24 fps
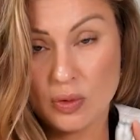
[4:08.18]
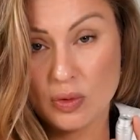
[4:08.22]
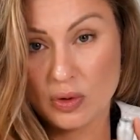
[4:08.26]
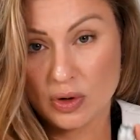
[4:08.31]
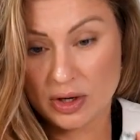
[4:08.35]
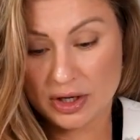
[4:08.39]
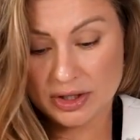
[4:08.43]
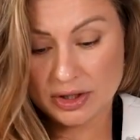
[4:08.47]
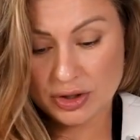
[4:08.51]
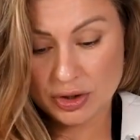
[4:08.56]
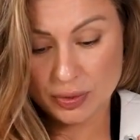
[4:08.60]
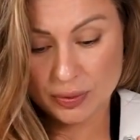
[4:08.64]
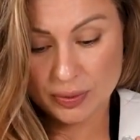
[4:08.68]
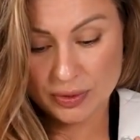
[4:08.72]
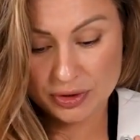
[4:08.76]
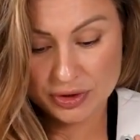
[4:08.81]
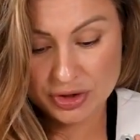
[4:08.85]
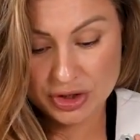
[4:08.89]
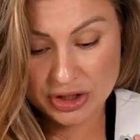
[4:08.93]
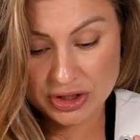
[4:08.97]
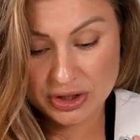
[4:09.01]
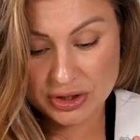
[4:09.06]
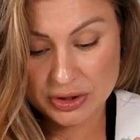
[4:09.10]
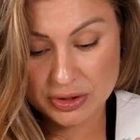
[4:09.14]
or you will
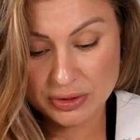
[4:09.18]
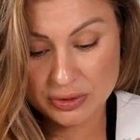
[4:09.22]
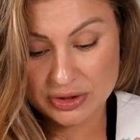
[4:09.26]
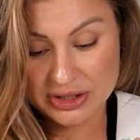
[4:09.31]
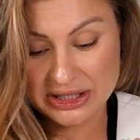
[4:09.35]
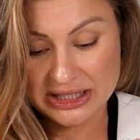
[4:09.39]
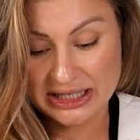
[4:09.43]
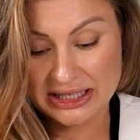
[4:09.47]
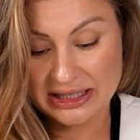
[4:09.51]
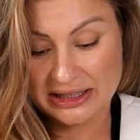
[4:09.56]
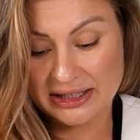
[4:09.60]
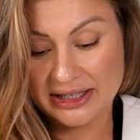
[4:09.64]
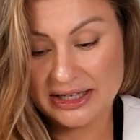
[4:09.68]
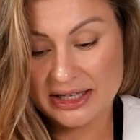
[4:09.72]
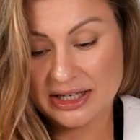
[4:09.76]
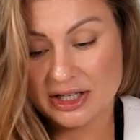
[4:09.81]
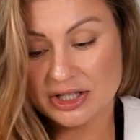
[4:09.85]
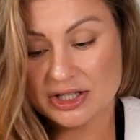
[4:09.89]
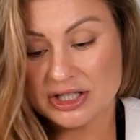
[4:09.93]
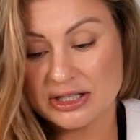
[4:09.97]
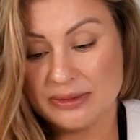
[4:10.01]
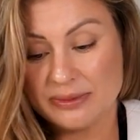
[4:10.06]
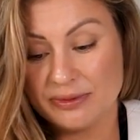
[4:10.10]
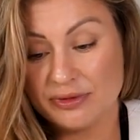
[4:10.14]
just use the clear
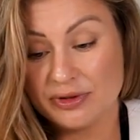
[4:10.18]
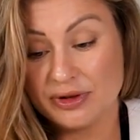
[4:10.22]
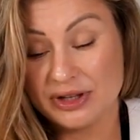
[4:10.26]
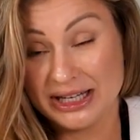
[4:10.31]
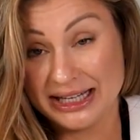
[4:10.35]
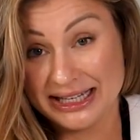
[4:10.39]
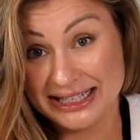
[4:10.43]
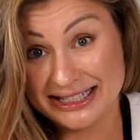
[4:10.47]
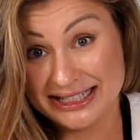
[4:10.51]
tip for the